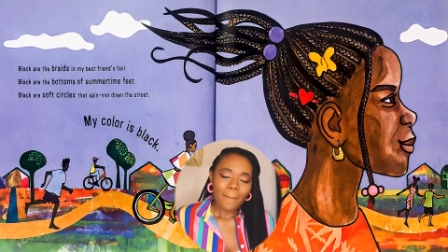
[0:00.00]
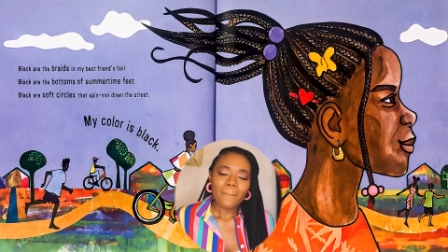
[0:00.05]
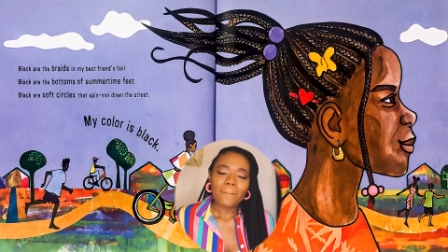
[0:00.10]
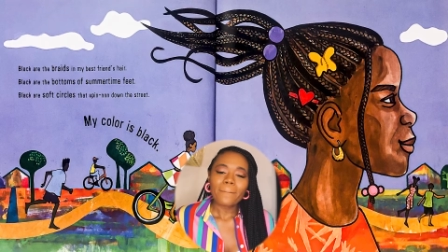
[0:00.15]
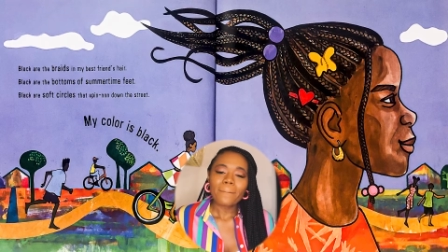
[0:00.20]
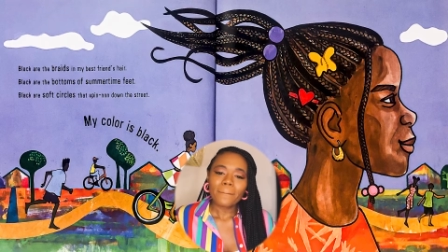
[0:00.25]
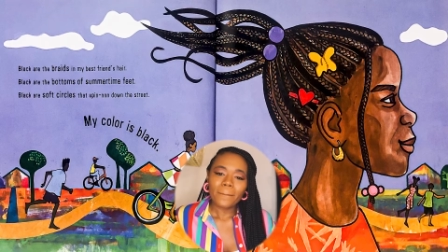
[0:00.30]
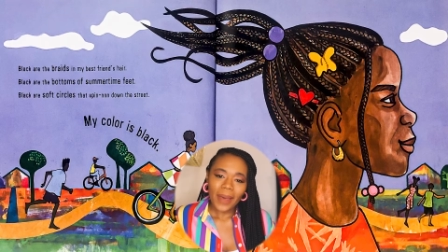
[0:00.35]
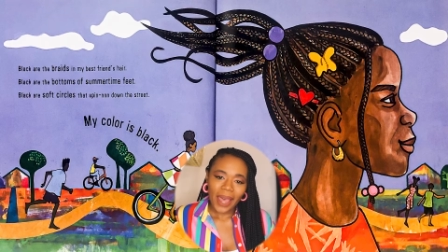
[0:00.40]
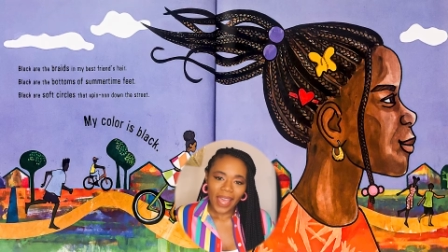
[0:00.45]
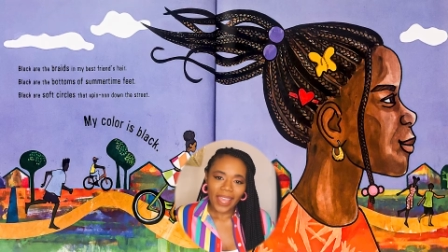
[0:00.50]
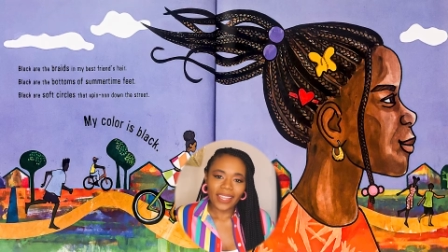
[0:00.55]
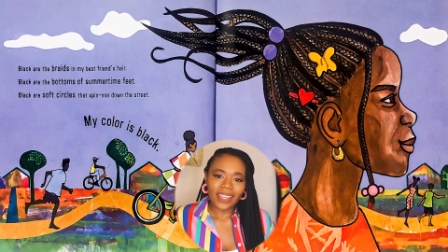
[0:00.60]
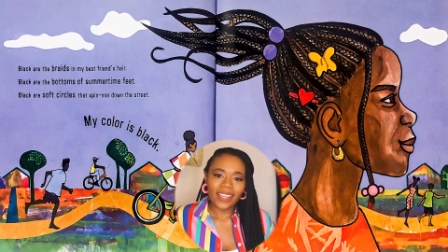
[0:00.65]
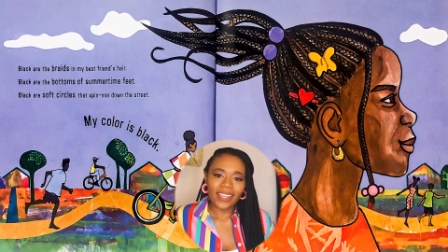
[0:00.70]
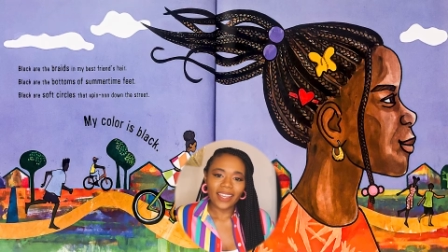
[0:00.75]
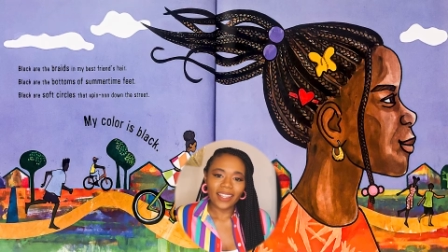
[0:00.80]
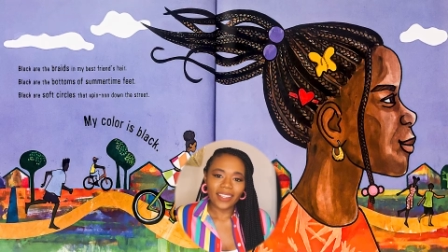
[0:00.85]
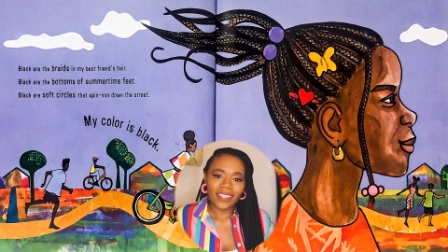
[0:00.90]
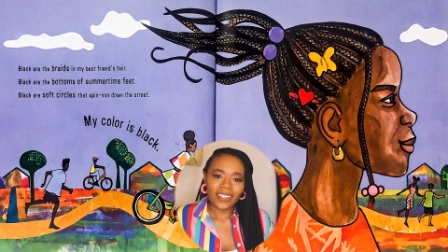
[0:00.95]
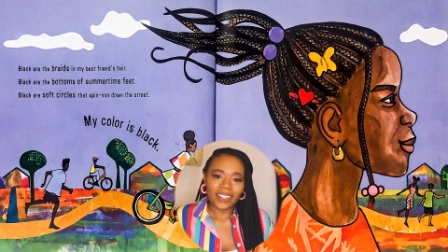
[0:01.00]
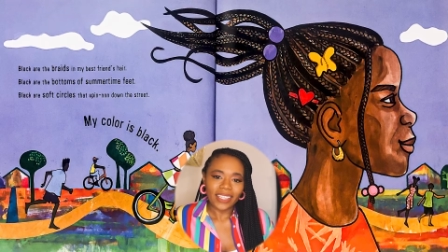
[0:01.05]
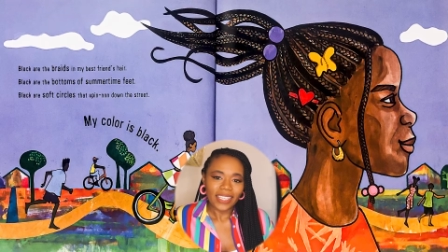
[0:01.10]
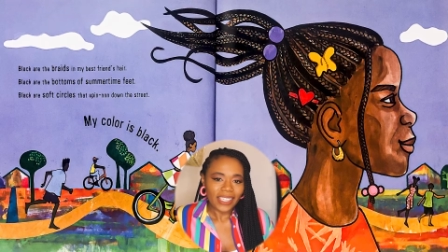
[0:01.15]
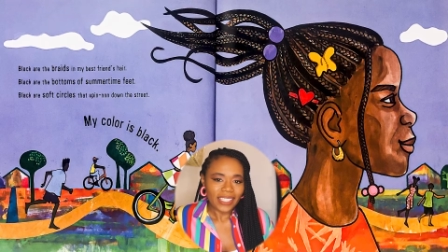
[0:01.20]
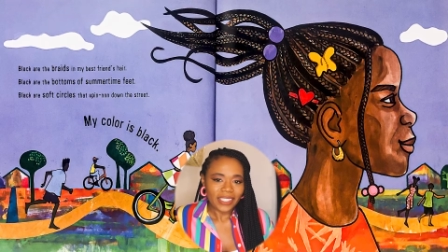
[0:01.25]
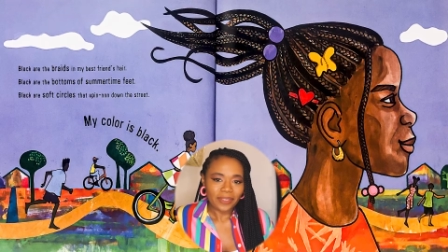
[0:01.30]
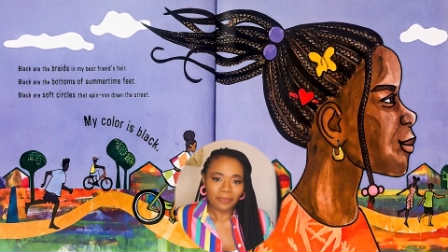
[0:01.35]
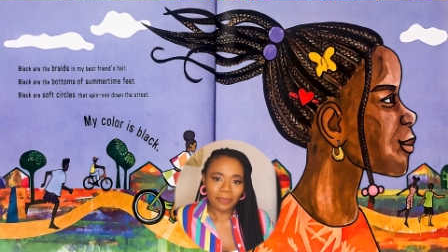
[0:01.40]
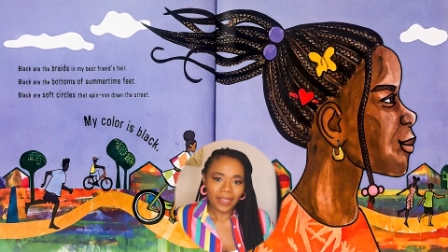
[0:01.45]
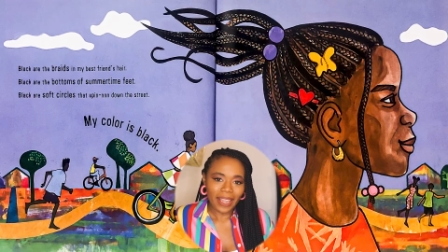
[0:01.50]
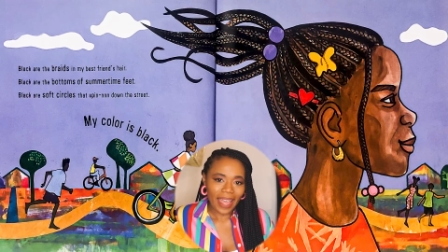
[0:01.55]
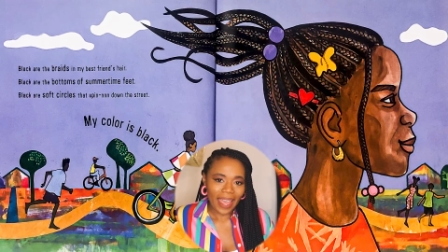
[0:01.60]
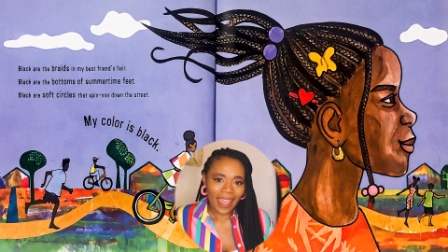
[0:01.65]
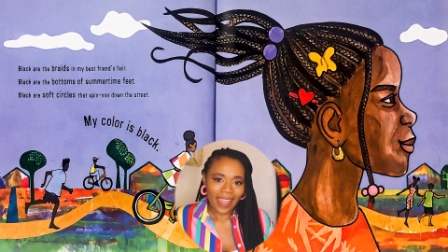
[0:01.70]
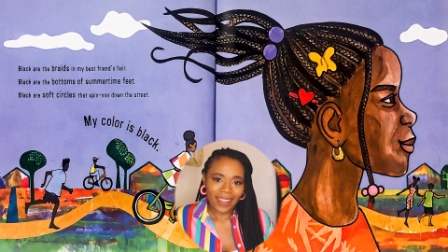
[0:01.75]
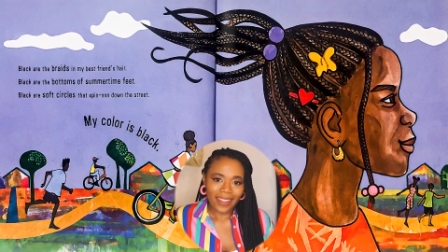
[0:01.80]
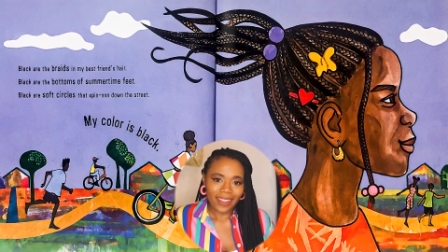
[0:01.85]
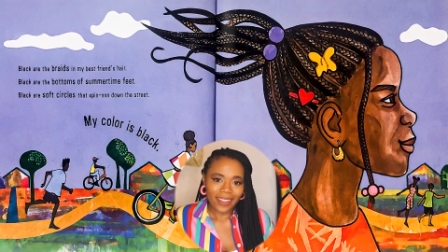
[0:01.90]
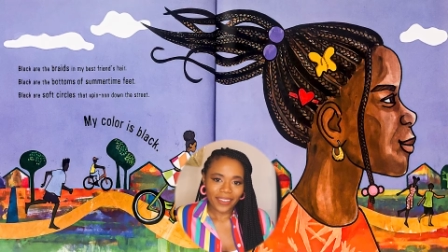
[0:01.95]
My color is
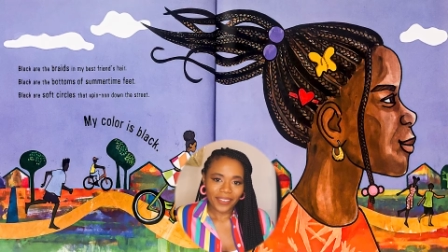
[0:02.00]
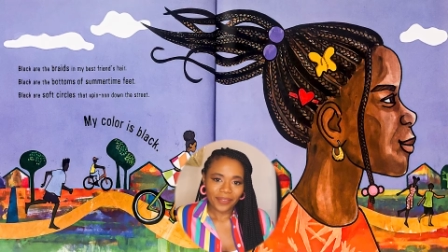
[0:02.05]
black.